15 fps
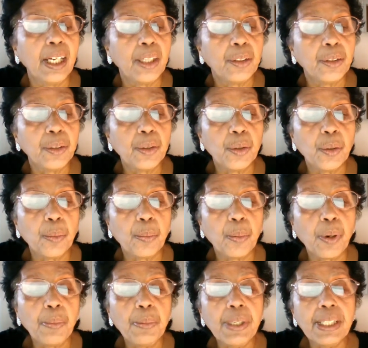to do
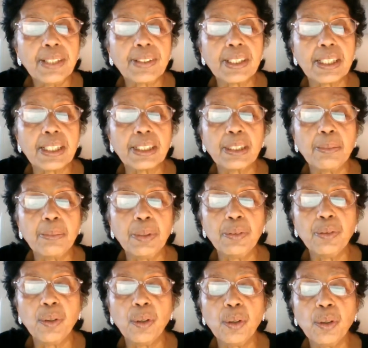proper research
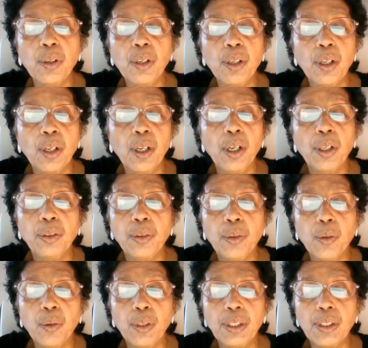before
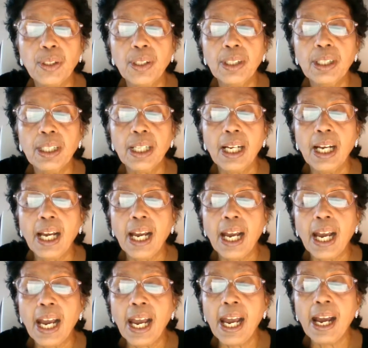throwing your
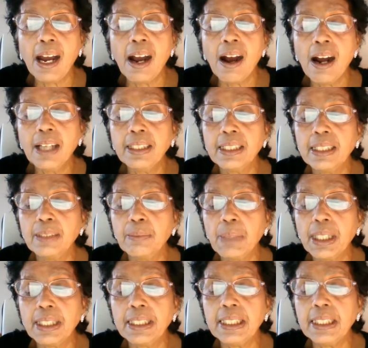hard earned
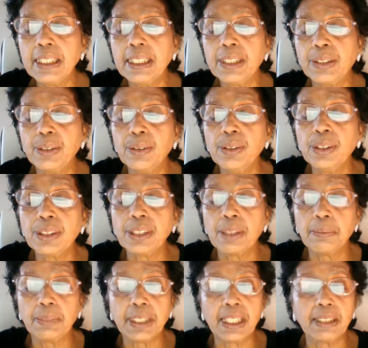money into
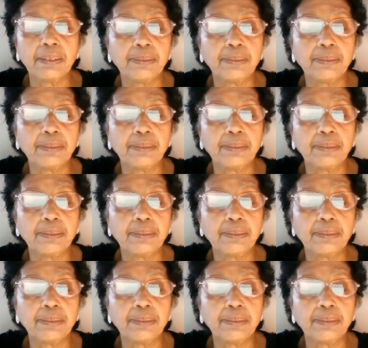something.